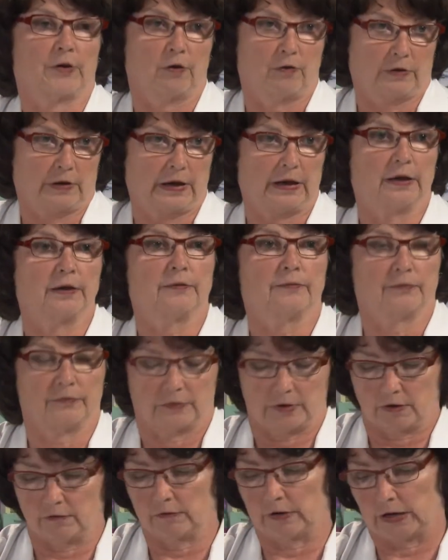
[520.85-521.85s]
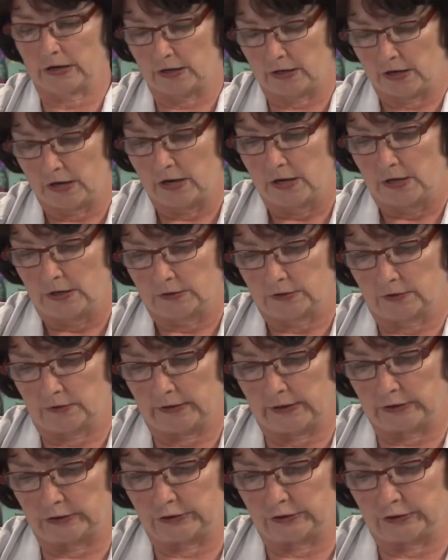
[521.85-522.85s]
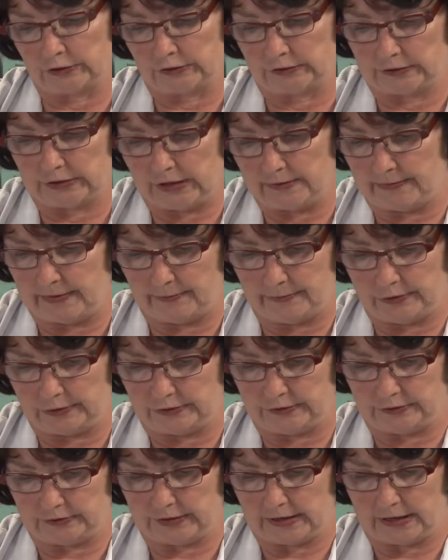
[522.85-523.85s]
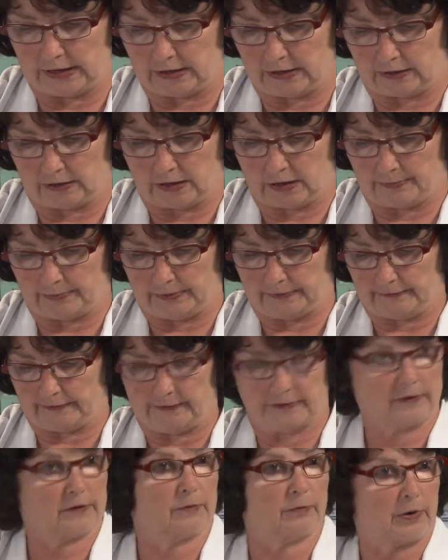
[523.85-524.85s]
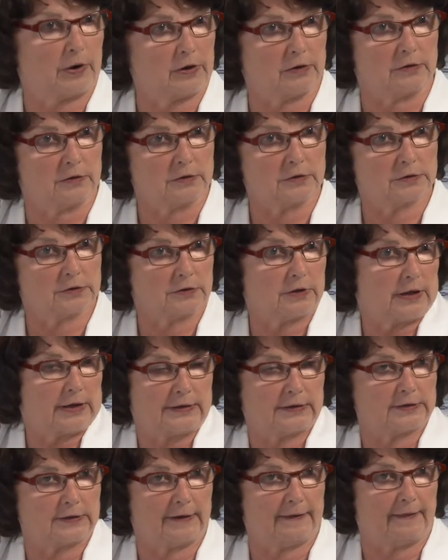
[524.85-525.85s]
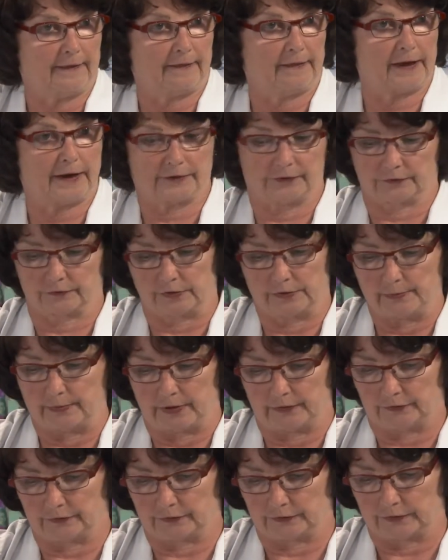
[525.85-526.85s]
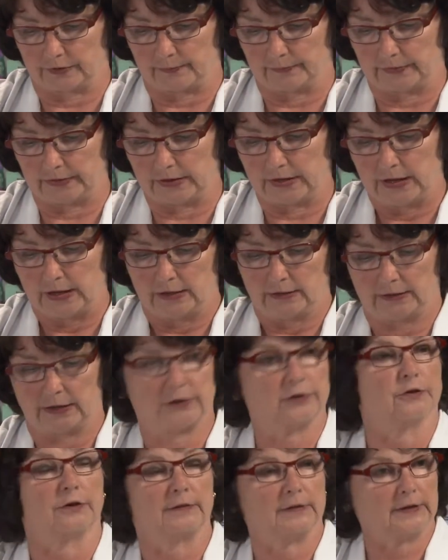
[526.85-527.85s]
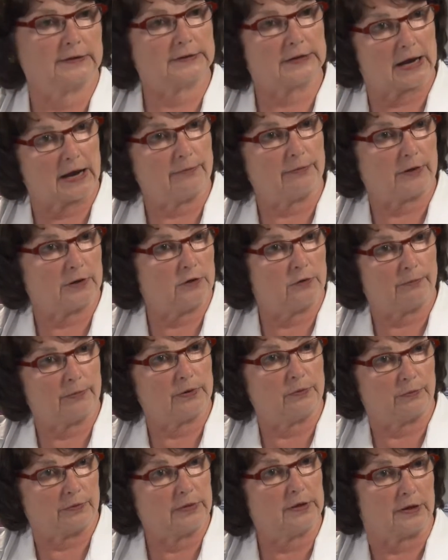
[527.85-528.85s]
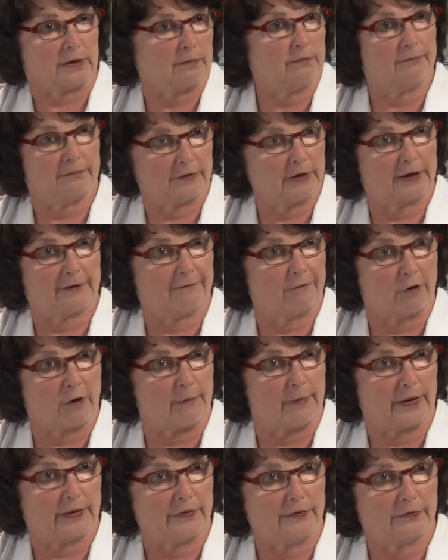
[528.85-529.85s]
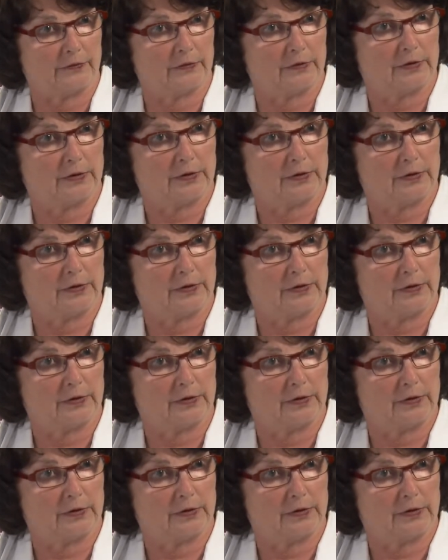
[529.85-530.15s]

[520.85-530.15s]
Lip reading: Okay. All right. So let's just say maybe she's got a couple of other partners, like in the last 3 months or something, like during the time that you've been with him, like 4 months.